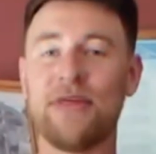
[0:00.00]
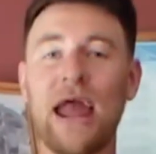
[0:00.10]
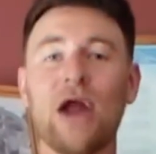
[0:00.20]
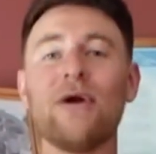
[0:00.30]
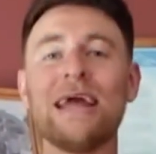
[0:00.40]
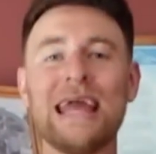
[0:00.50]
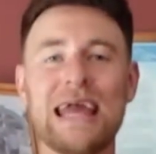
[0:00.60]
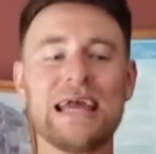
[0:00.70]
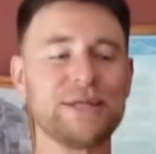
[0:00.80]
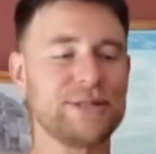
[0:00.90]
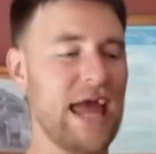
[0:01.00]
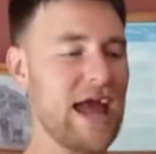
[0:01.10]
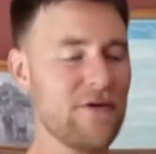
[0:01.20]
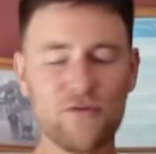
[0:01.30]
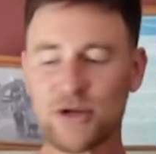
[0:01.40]
there it is,
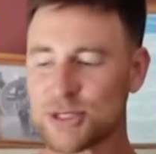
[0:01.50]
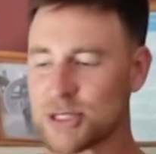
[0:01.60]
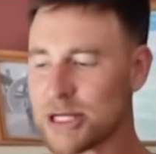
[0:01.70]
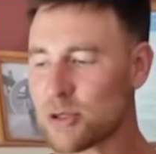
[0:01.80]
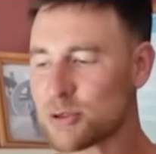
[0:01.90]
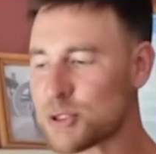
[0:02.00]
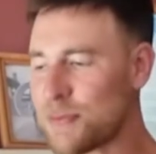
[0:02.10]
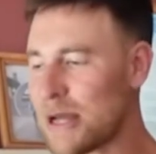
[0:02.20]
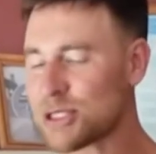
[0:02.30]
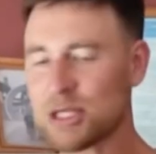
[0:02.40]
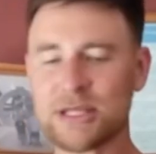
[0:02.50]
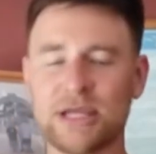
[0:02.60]
every single special edition